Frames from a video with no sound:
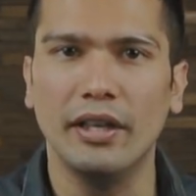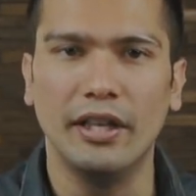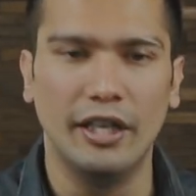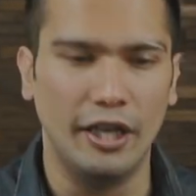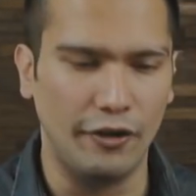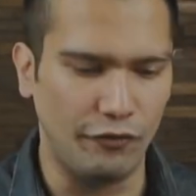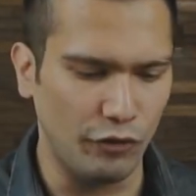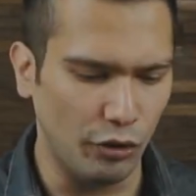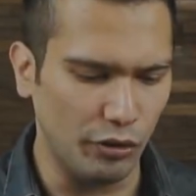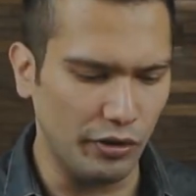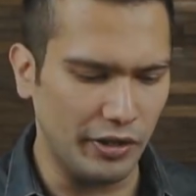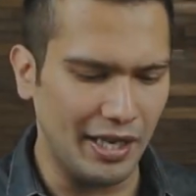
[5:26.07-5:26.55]

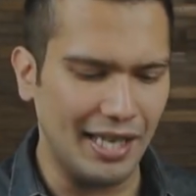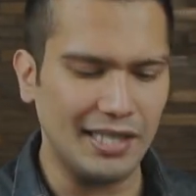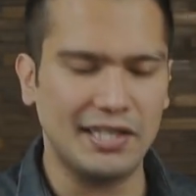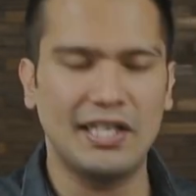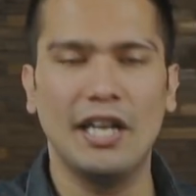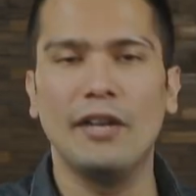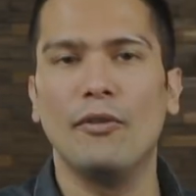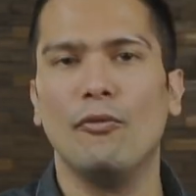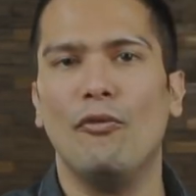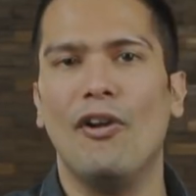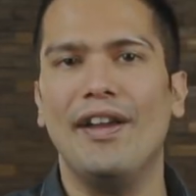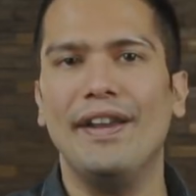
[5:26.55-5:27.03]
If you're
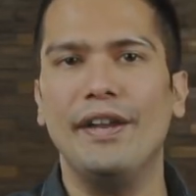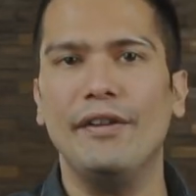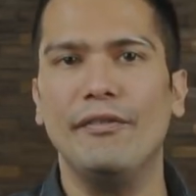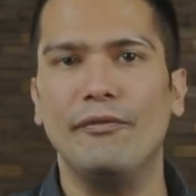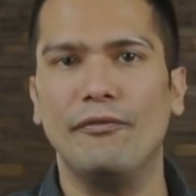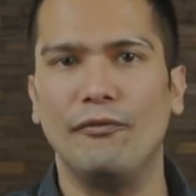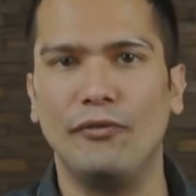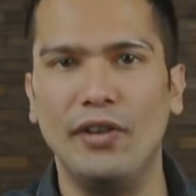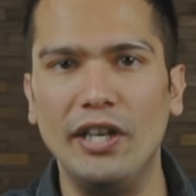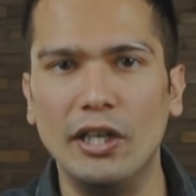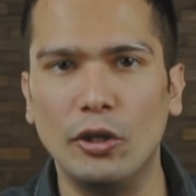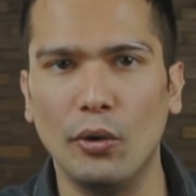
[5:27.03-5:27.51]
testing very
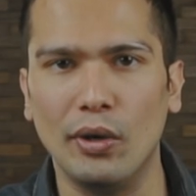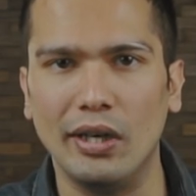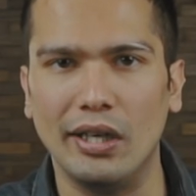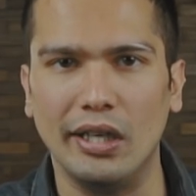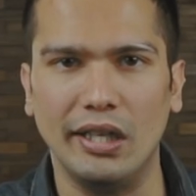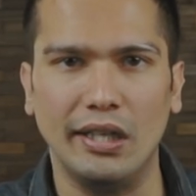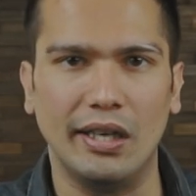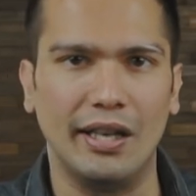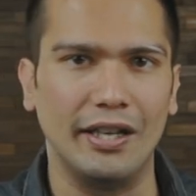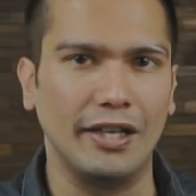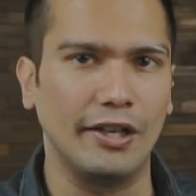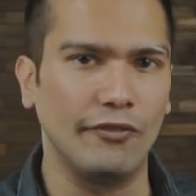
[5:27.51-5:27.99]

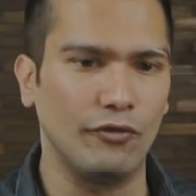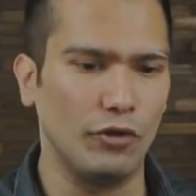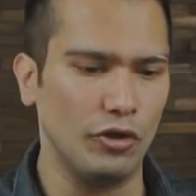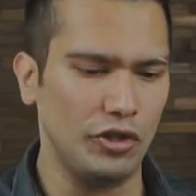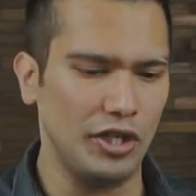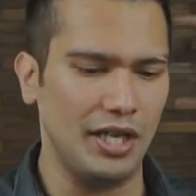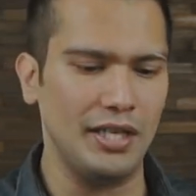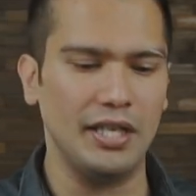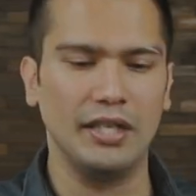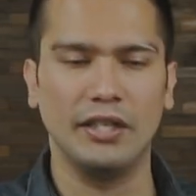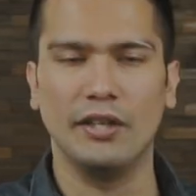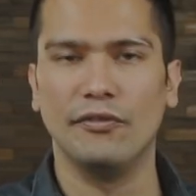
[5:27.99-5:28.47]
frequently, like if you're
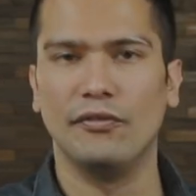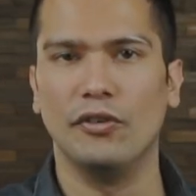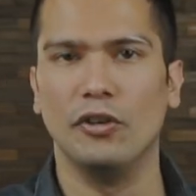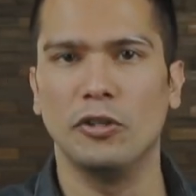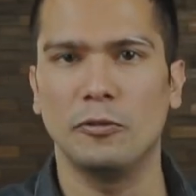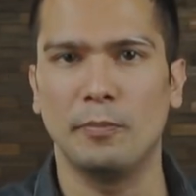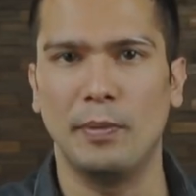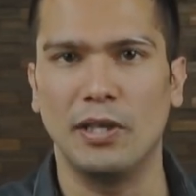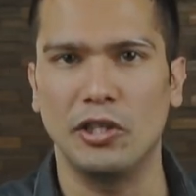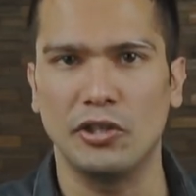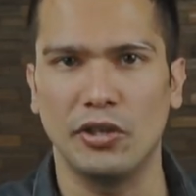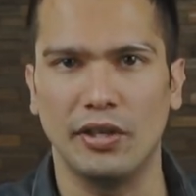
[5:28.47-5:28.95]
changing the
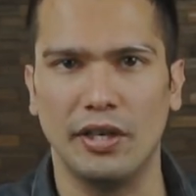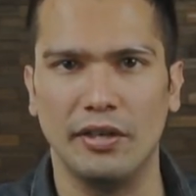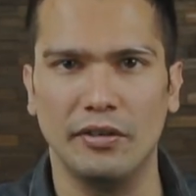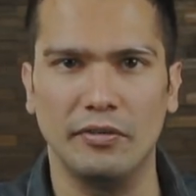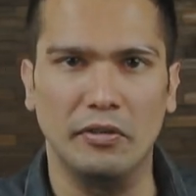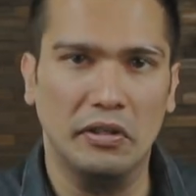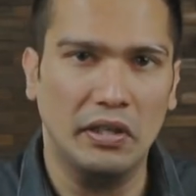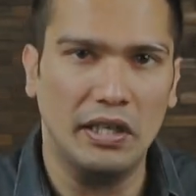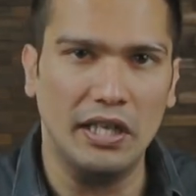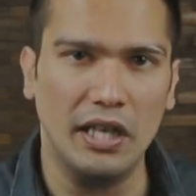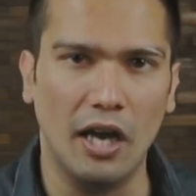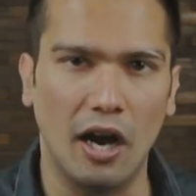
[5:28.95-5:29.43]
first picture in
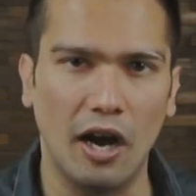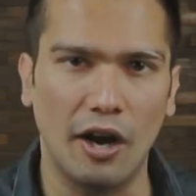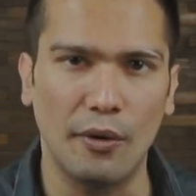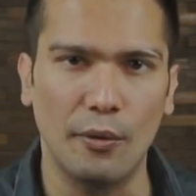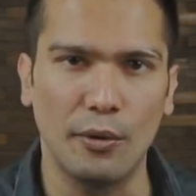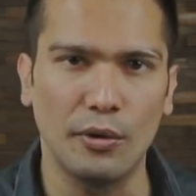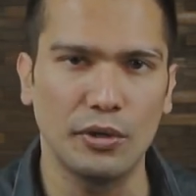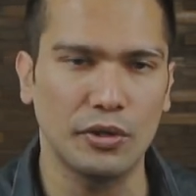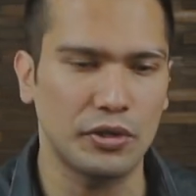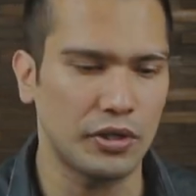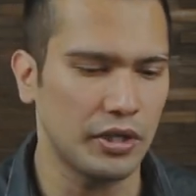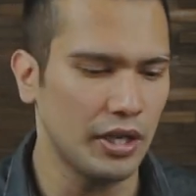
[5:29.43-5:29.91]
3
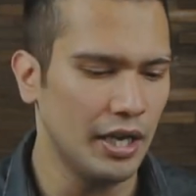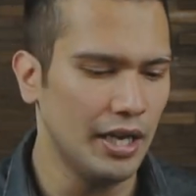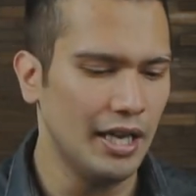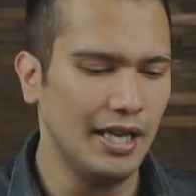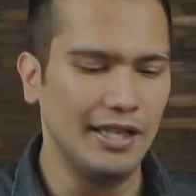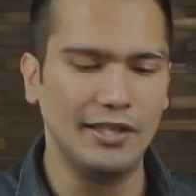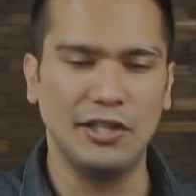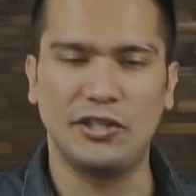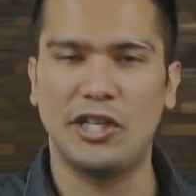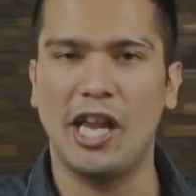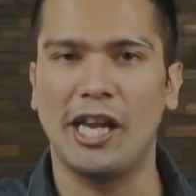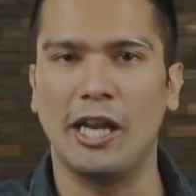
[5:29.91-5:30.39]
hours,
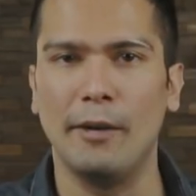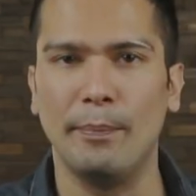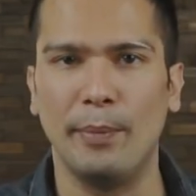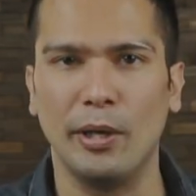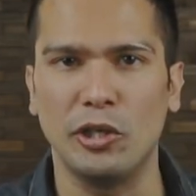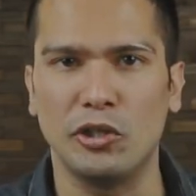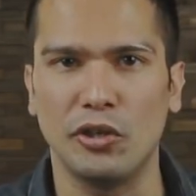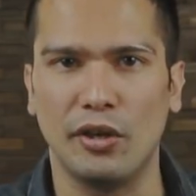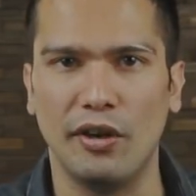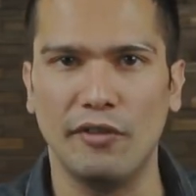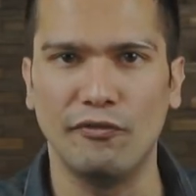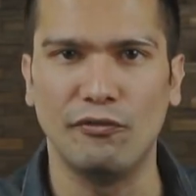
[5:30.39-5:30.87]
the second
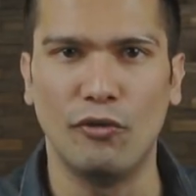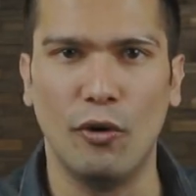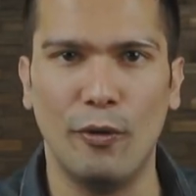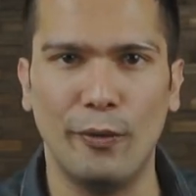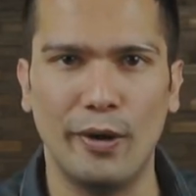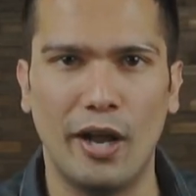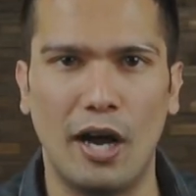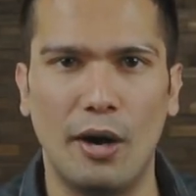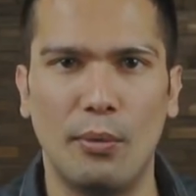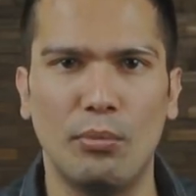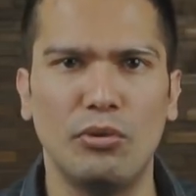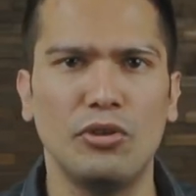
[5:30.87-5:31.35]
picture in
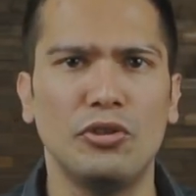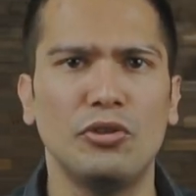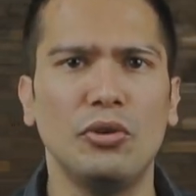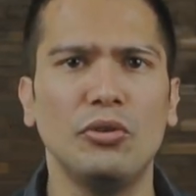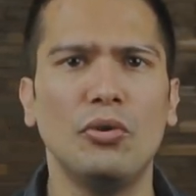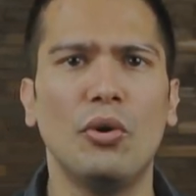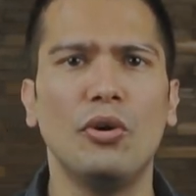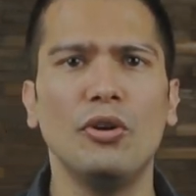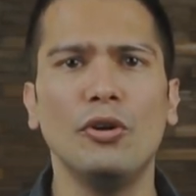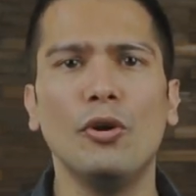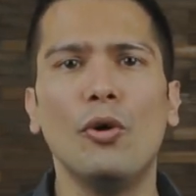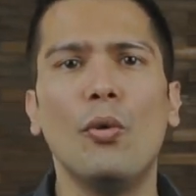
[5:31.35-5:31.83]
4 hours, you
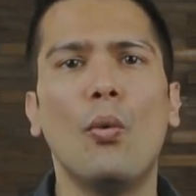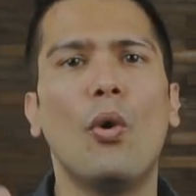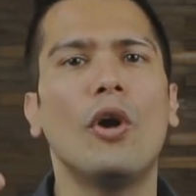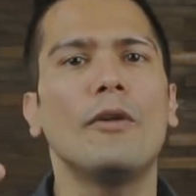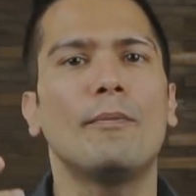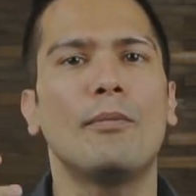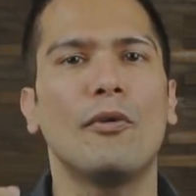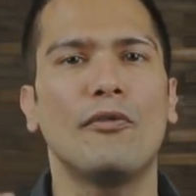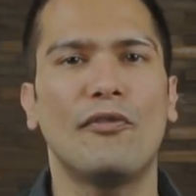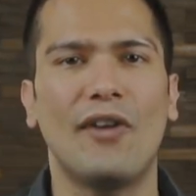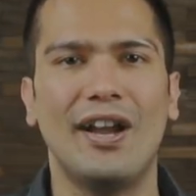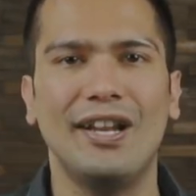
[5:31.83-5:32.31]
don't know
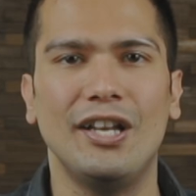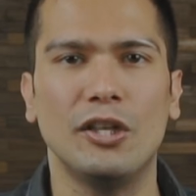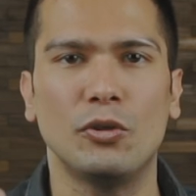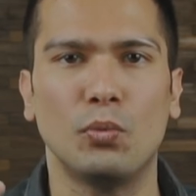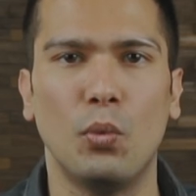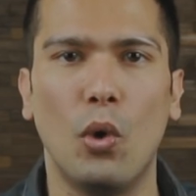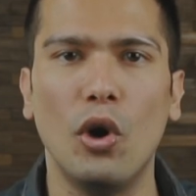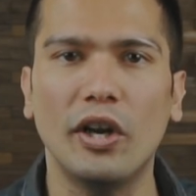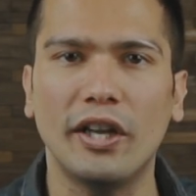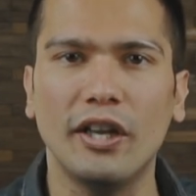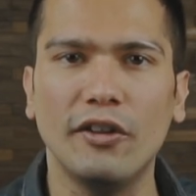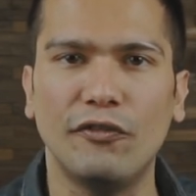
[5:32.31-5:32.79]
what profile is
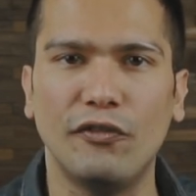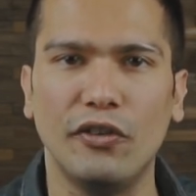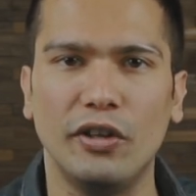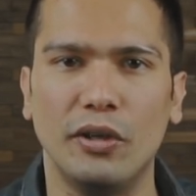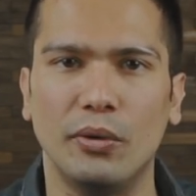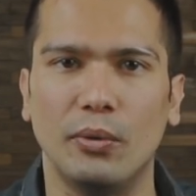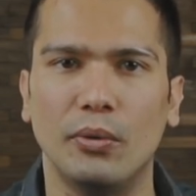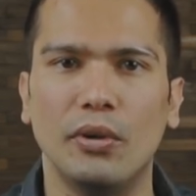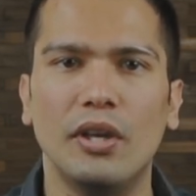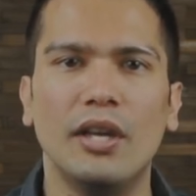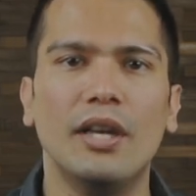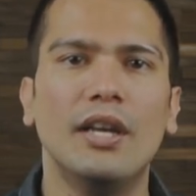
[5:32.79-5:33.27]
working for
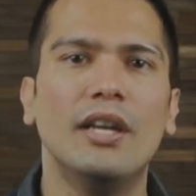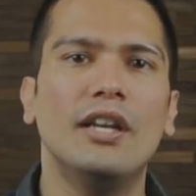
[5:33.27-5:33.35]
you.